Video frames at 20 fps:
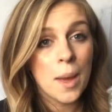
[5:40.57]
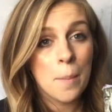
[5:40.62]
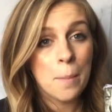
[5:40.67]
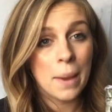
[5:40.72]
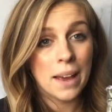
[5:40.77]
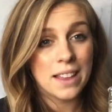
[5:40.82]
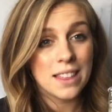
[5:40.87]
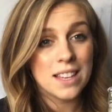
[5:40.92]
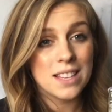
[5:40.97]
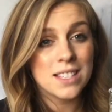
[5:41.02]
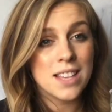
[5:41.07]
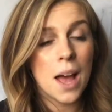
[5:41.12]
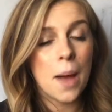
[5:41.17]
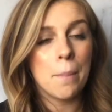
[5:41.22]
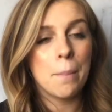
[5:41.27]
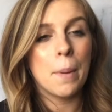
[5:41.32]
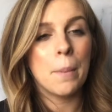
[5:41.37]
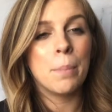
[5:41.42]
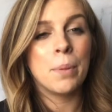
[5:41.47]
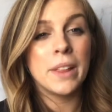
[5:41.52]
pick this
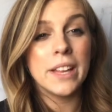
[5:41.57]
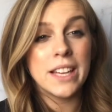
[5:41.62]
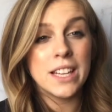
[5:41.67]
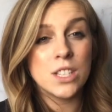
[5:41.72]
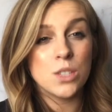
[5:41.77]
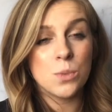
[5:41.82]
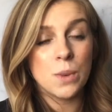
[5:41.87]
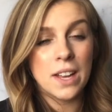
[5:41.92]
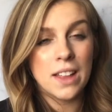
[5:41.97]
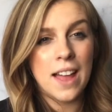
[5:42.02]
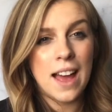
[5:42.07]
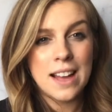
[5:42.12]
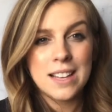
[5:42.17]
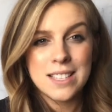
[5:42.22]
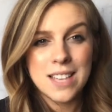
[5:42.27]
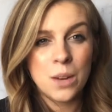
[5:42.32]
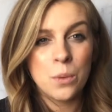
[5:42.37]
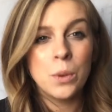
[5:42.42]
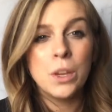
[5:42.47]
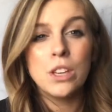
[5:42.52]
up, but please realize,
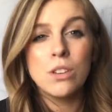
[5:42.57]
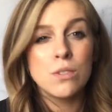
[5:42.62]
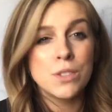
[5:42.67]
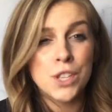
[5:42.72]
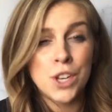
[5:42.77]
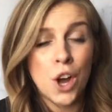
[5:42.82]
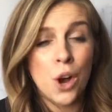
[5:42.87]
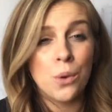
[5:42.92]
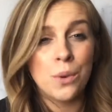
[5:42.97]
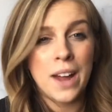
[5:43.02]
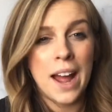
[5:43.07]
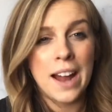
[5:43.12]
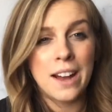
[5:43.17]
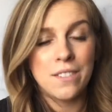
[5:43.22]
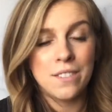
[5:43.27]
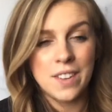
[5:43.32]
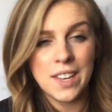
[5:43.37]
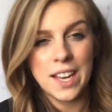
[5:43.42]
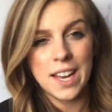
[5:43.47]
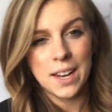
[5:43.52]
like, we use an
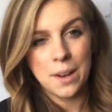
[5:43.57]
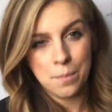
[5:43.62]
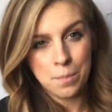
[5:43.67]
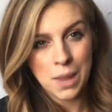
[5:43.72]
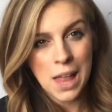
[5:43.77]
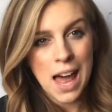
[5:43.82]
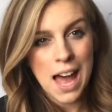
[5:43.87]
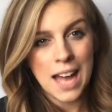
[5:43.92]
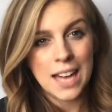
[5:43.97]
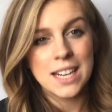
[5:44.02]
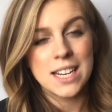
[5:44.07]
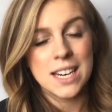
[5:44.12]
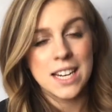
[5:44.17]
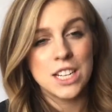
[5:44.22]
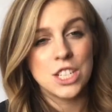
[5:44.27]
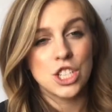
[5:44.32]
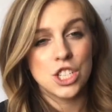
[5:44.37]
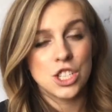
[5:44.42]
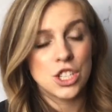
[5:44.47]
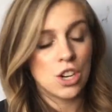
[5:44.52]
09V on a blonde and
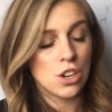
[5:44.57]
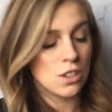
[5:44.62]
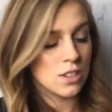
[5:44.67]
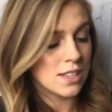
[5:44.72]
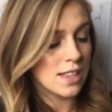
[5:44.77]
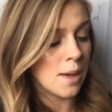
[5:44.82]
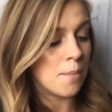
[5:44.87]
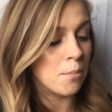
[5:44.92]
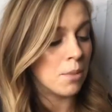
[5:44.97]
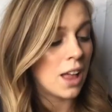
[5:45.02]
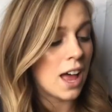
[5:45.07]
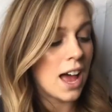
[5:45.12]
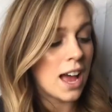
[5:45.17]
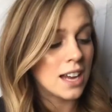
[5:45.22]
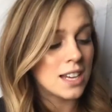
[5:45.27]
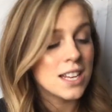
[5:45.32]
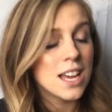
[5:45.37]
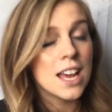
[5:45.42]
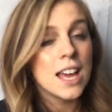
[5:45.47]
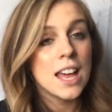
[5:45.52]
it just turns them
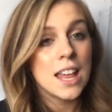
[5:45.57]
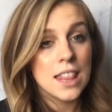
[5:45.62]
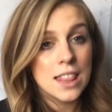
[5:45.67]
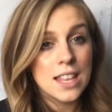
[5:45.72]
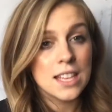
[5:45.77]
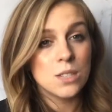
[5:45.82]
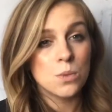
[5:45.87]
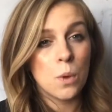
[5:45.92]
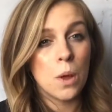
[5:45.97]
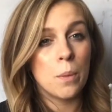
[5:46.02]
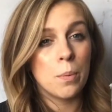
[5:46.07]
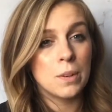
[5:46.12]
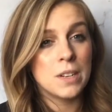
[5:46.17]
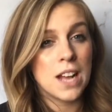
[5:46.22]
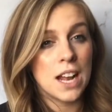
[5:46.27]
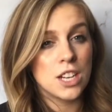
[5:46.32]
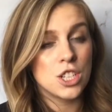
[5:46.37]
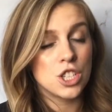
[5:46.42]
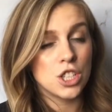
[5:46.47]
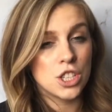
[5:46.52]
blonde. This will
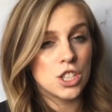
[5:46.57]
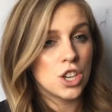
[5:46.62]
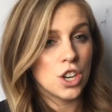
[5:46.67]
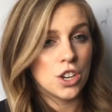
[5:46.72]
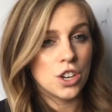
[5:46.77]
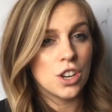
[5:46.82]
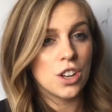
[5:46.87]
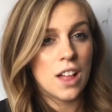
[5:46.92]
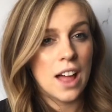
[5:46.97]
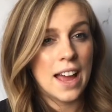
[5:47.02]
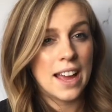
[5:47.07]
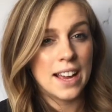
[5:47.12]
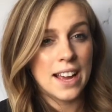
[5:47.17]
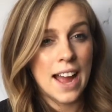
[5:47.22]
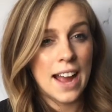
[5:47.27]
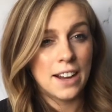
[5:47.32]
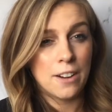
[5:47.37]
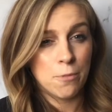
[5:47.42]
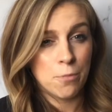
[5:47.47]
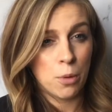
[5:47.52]
potentially turn your client
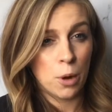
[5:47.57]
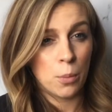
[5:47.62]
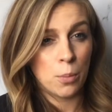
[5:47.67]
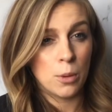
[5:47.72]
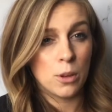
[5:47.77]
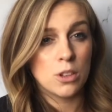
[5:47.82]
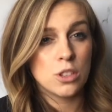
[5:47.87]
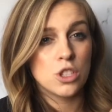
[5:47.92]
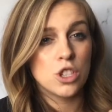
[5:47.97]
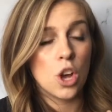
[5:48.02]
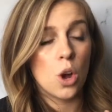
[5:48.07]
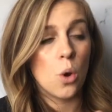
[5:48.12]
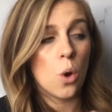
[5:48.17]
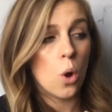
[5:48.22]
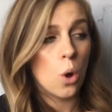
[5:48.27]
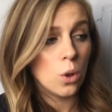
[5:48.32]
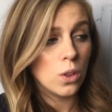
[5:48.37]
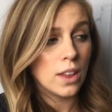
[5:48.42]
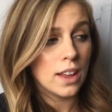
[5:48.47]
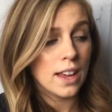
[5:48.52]
kind of purple. So
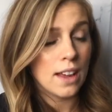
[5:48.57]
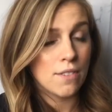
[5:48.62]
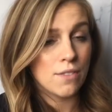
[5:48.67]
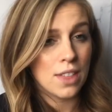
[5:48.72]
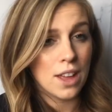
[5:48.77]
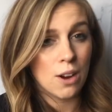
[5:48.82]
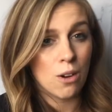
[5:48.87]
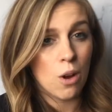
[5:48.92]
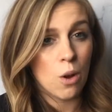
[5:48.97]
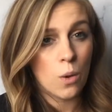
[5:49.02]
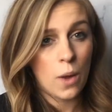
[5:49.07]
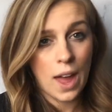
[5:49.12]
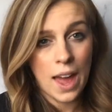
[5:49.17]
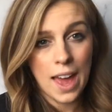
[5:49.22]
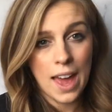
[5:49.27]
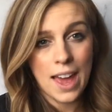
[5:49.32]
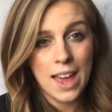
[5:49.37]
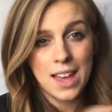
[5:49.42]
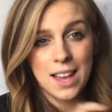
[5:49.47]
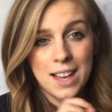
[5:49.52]
only if they're
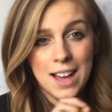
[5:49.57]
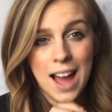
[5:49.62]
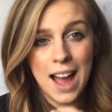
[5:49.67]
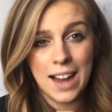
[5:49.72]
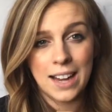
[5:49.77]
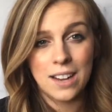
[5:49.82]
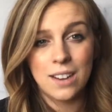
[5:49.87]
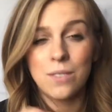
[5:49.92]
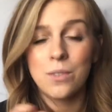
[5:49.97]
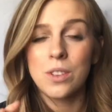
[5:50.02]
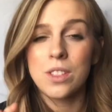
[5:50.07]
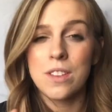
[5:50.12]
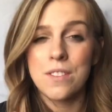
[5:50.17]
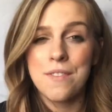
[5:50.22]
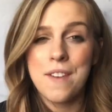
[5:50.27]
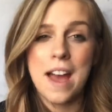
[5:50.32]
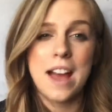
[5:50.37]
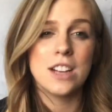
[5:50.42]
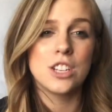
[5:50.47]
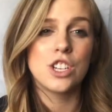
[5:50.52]
okay kind of with a
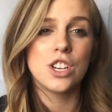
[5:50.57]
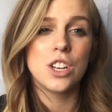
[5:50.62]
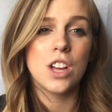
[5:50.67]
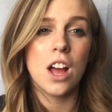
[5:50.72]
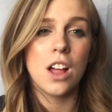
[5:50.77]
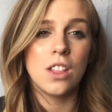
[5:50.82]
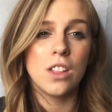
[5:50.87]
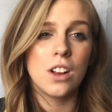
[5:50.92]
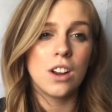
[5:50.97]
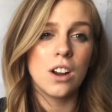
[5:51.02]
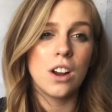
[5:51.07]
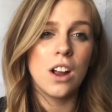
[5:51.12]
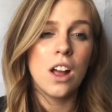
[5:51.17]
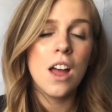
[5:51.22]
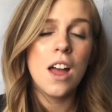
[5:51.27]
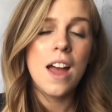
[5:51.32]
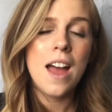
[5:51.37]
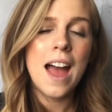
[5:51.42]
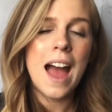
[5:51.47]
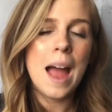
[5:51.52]
fashion color.
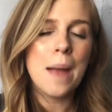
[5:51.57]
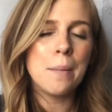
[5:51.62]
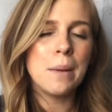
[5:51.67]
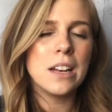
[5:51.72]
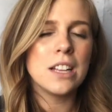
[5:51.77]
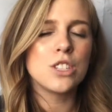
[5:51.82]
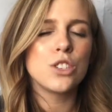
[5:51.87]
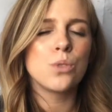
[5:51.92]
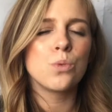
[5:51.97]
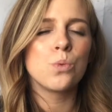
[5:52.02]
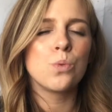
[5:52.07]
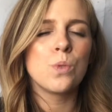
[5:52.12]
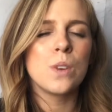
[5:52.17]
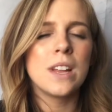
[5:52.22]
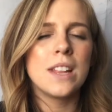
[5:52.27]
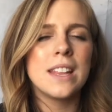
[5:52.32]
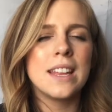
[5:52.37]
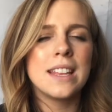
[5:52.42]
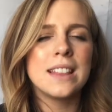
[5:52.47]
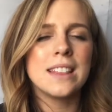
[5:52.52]
I mean, it's a
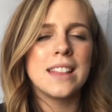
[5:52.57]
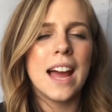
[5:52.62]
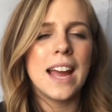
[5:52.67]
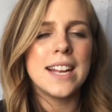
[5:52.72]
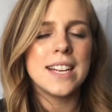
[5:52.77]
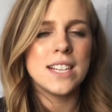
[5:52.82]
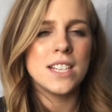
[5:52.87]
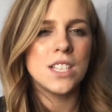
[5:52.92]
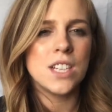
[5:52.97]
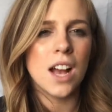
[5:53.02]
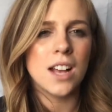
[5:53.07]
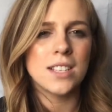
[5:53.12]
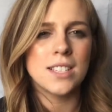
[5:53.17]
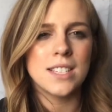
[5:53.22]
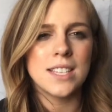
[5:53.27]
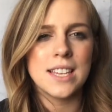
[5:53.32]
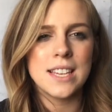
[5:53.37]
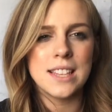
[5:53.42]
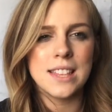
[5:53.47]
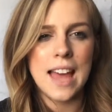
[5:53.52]
really light,
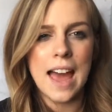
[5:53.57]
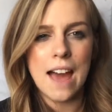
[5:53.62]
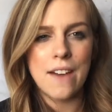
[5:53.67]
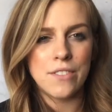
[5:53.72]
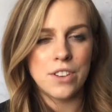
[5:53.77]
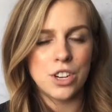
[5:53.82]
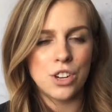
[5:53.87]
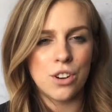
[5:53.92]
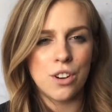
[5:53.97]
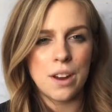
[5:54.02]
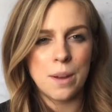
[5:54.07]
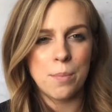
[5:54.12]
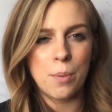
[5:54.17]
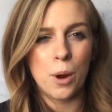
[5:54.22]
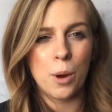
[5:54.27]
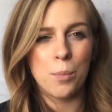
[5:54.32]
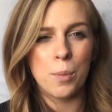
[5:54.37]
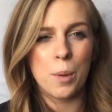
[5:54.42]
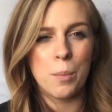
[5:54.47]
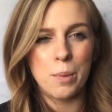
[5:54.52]
dusty, lavendery
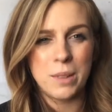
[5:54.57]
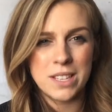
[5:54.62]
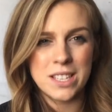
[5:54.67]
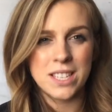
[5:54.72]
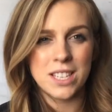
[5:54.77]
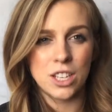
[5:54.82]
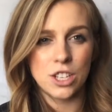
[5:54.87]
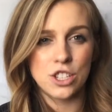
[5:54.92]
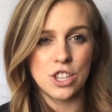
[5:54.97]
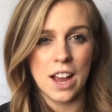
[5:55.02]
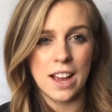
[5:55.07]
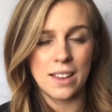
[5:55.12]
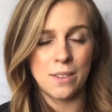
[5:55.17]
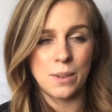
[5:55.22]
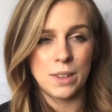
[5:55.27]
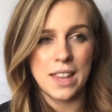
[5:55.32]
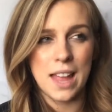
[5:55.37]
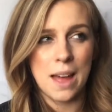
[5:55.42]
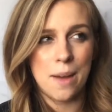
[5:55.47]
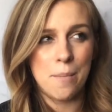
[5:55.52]
purple, but still check
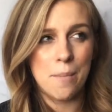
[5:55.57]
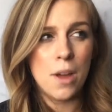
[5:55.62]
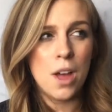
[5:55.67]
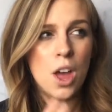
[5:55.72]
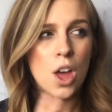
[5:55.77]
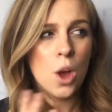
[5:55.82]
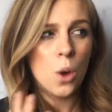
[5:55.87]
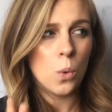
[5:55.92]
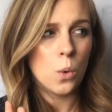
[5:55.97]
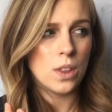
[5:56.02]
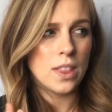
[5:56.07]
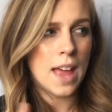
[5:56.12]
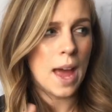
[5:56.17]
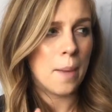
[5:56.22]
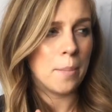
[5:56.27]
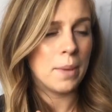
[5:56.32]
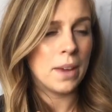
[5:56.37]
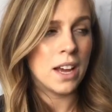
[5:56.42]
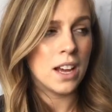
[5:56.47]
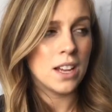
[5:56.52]
with them with
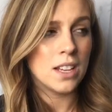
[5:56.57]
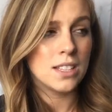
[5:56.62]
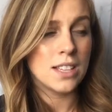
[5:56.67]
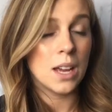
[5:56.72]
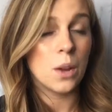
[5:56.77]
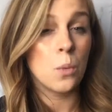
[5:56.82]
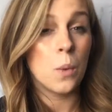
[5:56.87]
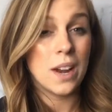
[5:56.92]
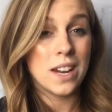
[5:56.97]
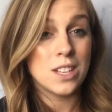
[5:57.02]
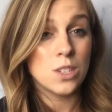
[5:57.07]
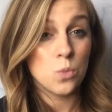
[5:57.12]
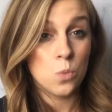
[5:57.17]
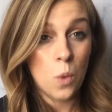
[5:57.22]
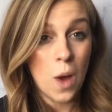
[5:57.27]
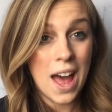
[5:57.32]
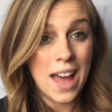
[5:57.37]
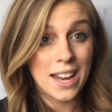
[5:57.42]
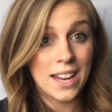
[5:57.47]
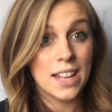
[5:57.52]
that, because like when it's
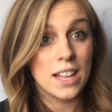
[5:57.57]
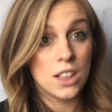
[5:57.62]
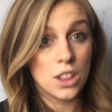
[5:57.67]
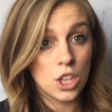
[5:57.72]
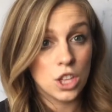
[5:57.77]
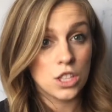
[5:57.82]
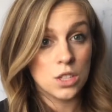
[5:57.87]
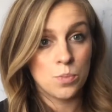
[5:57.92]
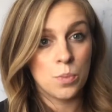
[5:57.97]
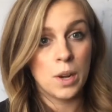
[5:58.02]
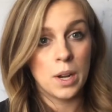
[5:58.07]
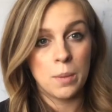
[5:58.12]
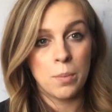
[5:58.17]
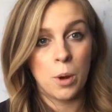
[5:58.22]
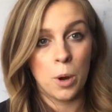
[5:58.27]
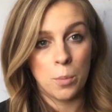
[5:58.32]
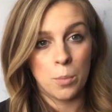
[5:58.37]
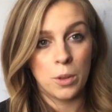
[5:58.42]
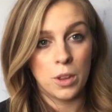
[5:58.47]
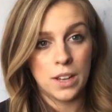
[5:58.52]
wet, it looks pretty
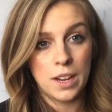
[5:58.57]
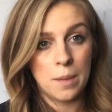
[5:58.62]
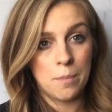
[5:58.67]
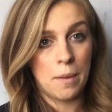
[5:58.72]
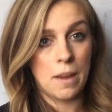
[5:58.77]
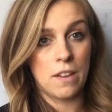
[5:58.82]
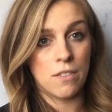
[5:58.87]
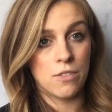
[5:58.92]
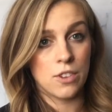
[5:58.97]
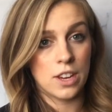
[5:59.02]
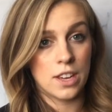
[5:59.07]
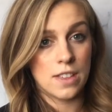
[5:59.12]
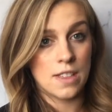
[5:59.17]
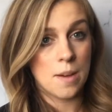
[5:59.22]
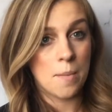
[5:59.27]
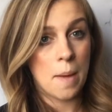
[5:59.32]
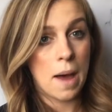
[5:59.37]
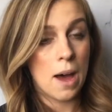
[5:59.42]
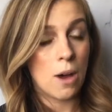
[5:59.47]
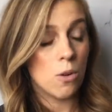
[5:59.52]
purple and it may freak
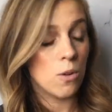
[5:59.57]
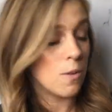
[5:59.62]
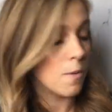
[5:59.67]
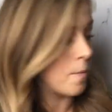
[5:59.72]
them out.